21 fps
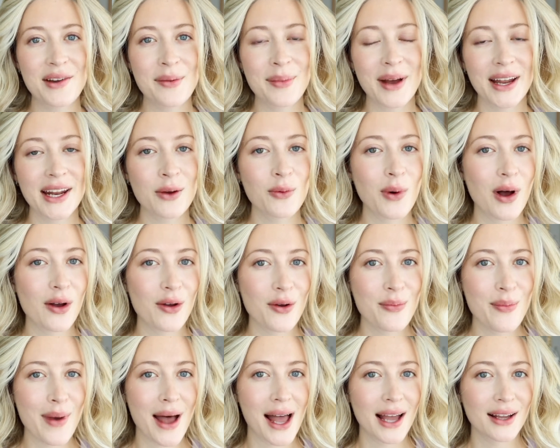everybody,
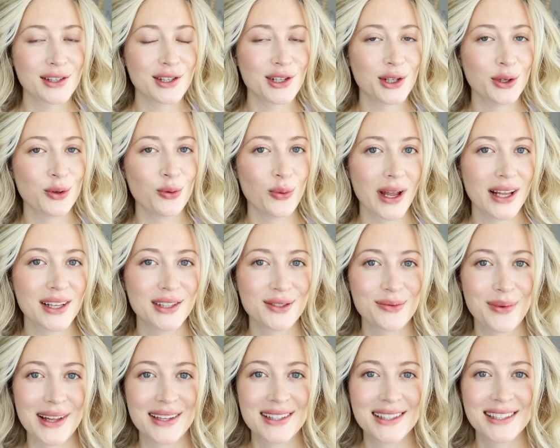welcome back to Wigs
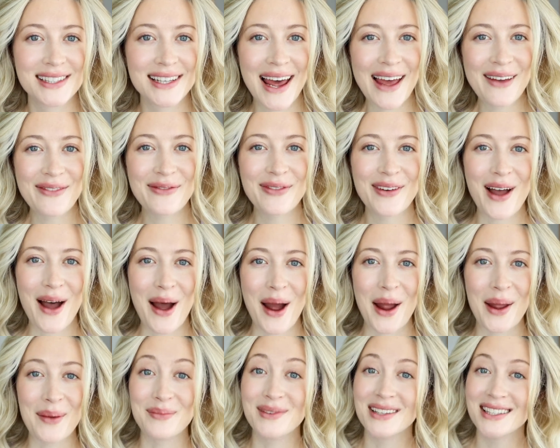with Steph.
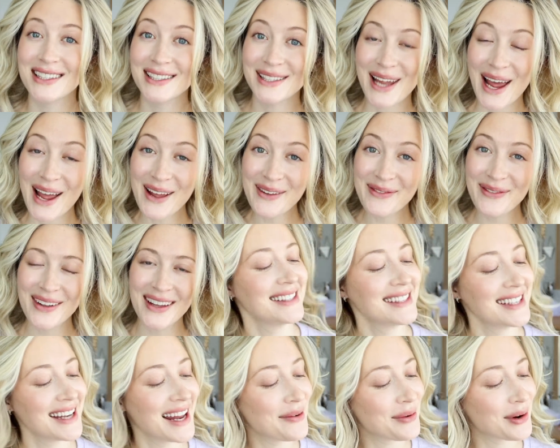I'm Steph.
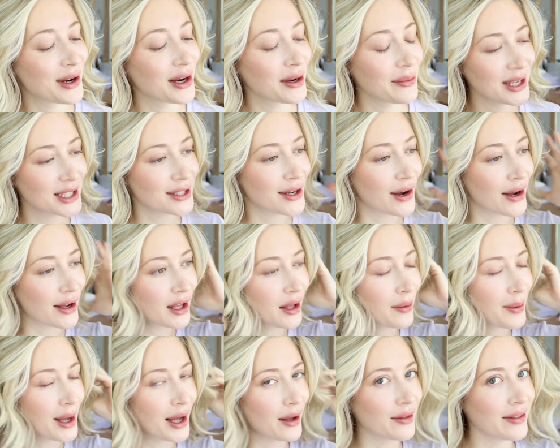Today we're going to be talking
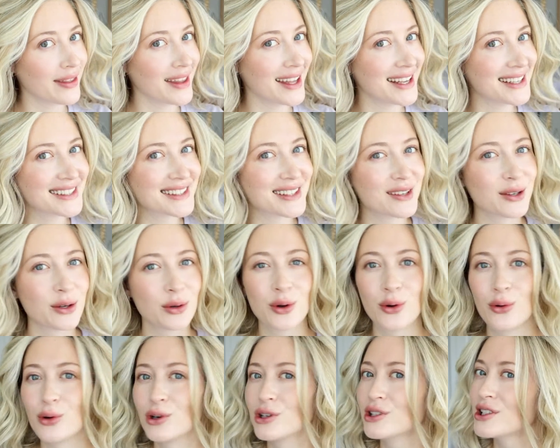about this
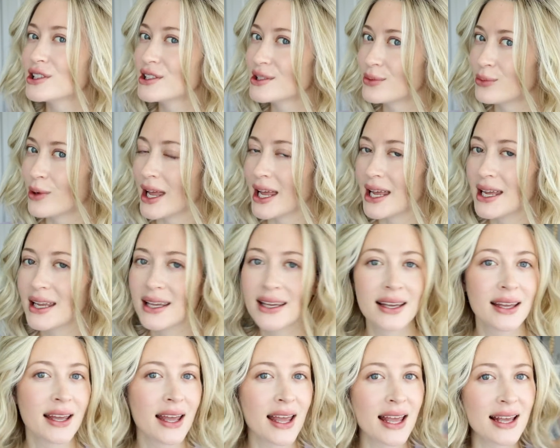gorgeous wig,
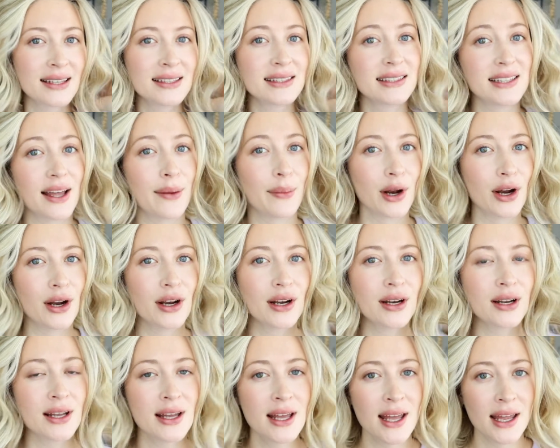Simmer.
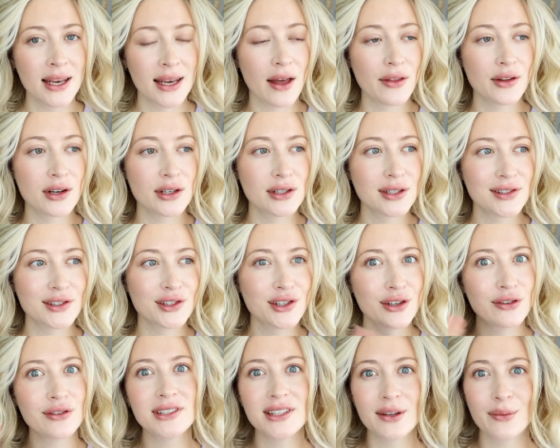Now there's
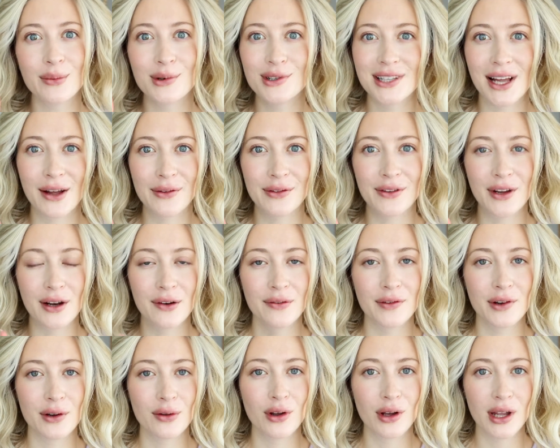two Simmers out there if
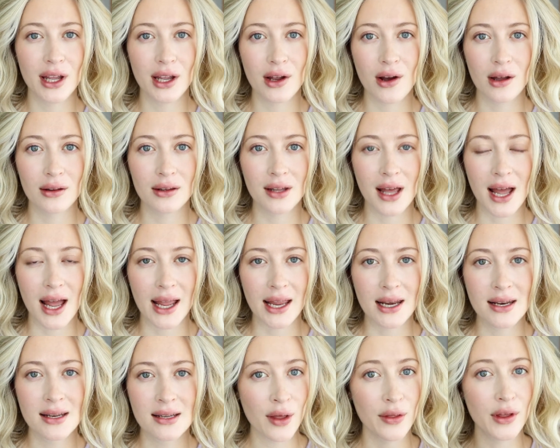you're looking
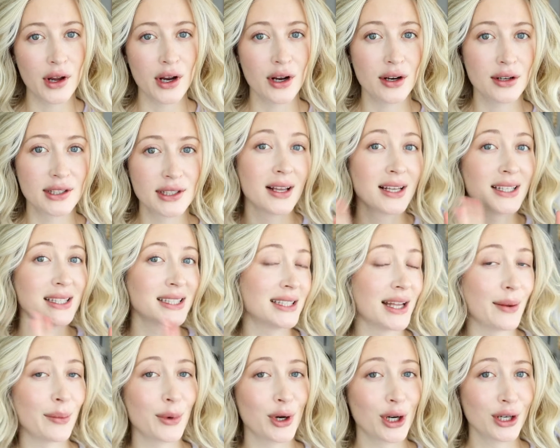online. There's
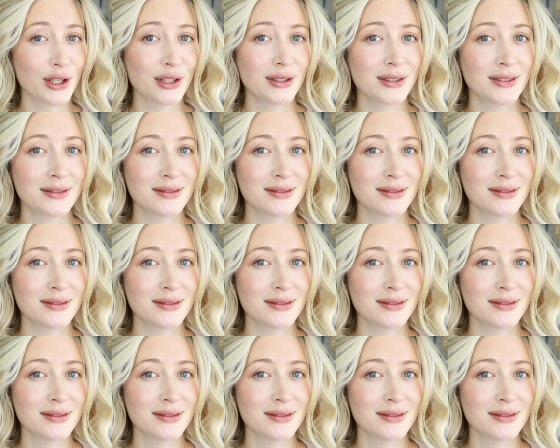Simmer,